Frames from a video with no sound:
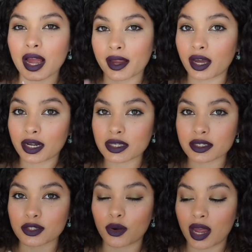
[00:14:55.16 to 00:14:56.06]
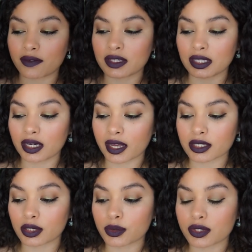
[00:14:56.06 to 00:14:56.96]
I got it. So I have Delina
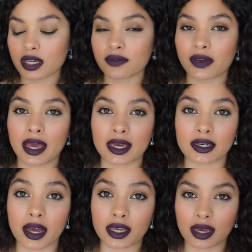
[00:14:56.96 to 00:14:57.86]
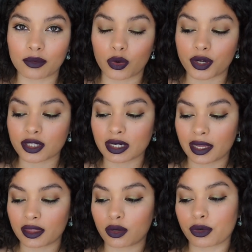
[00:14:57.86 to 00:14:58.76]
exclusive and I am going to
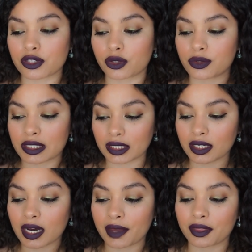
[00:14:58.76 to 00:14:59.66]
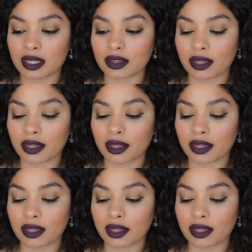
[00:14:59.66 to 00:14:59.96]
get the original Delina. I think